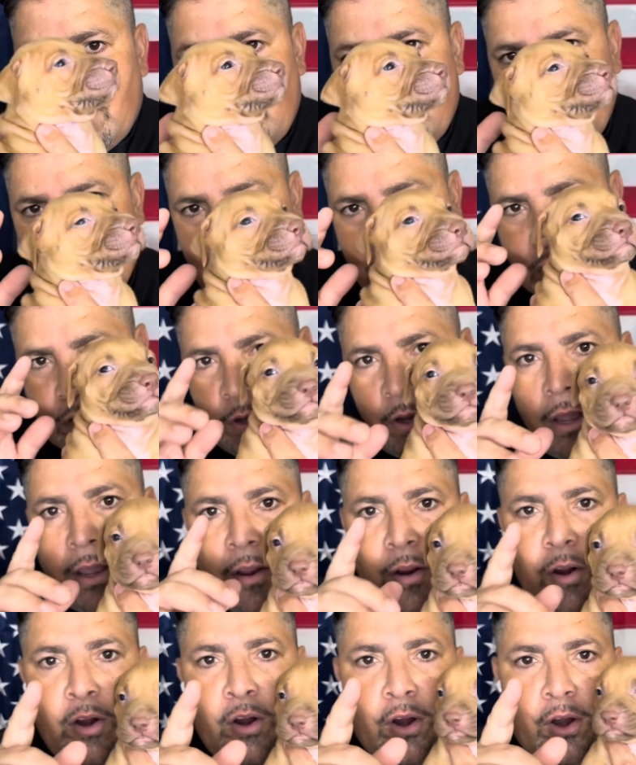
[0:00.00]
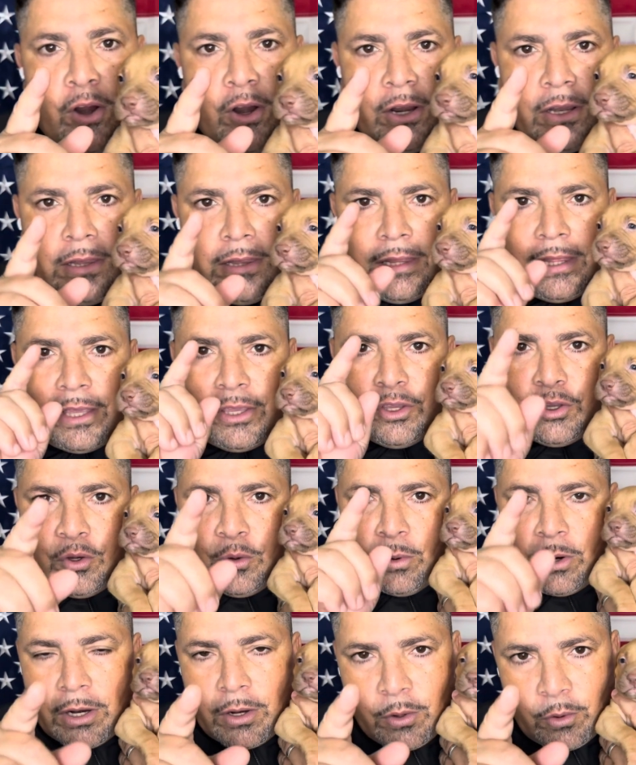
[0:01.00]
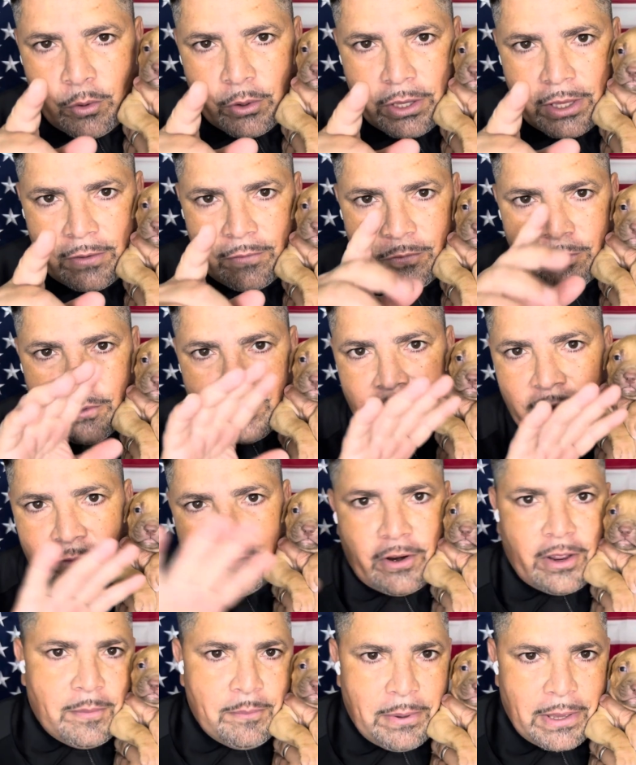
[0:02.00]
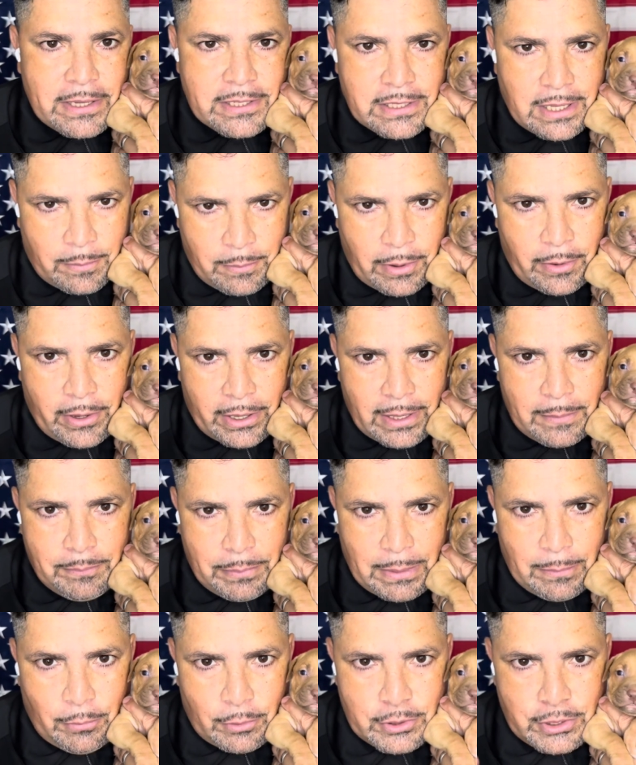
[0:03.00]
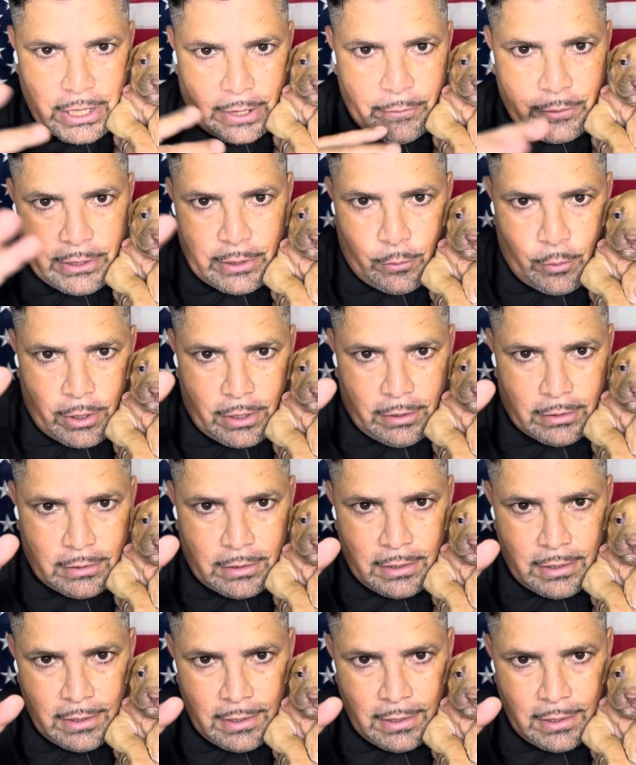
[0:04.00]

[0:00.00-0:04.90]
so I heard that you were looking for the very best American Pit Bull Terrier in the world.